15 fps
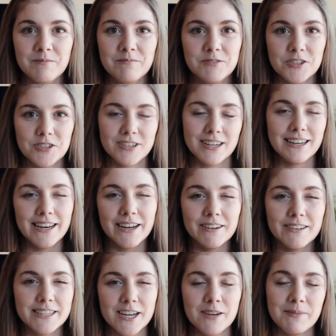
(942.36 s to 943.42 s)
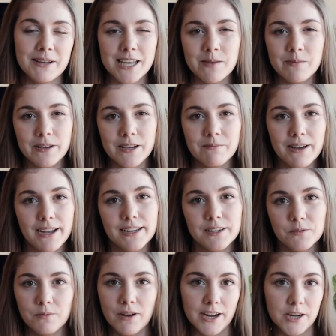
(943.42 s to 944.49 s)
just try to narrow it down by keeping in
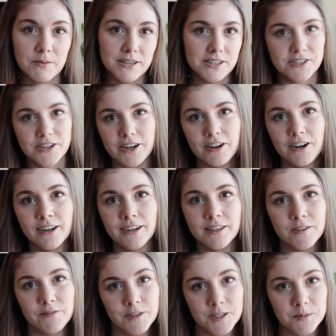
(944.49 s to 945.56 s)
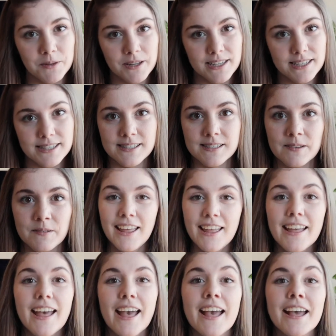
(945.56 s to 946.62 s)
mind why you want to start a garden in the first place.
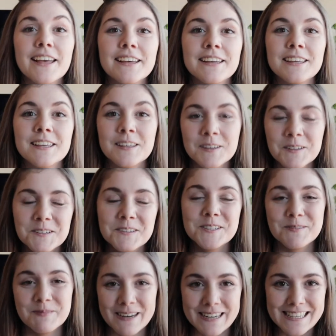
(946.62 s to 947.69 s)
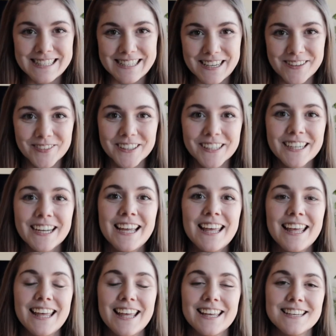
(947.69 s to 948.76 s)
A huge money saver
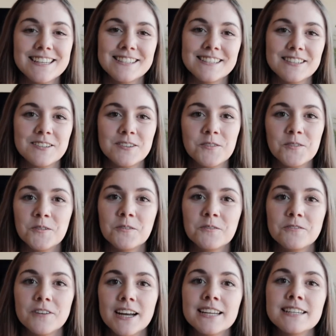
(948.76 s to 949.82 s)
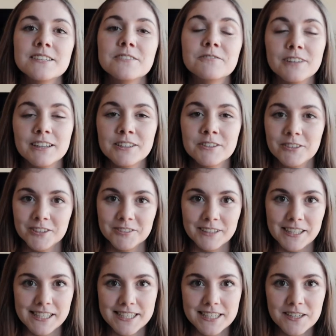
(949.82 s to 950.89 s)
is to find a friend or
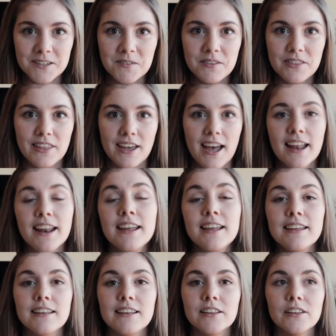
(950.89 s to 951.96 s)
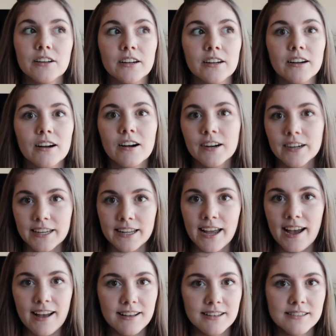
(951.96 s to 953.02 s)
relative that either already
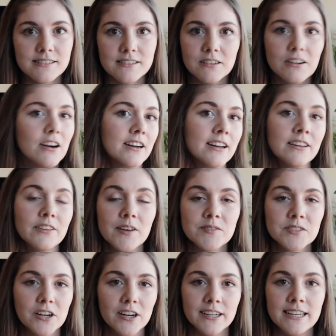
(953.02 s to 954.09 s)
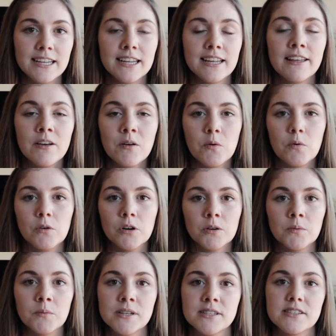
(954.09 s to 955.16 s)
has a garden, loves gardening, or
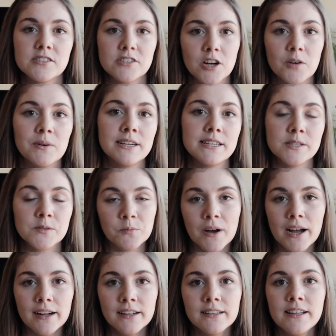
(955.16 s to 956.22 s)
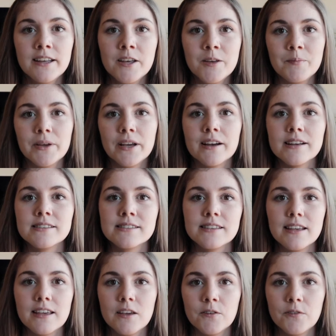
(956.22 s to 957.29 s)
wants to start one as well, because
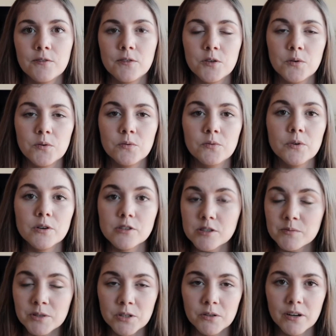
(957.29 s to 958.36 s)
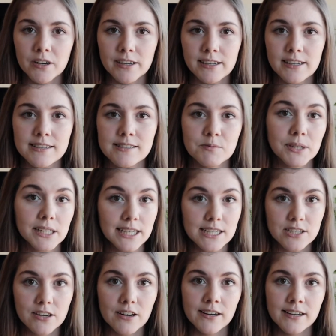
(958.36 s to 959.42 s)
if you know someone who already is really
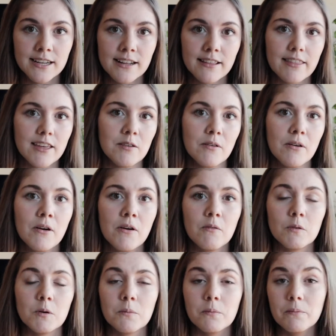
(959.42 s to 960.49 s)
into gardening, they will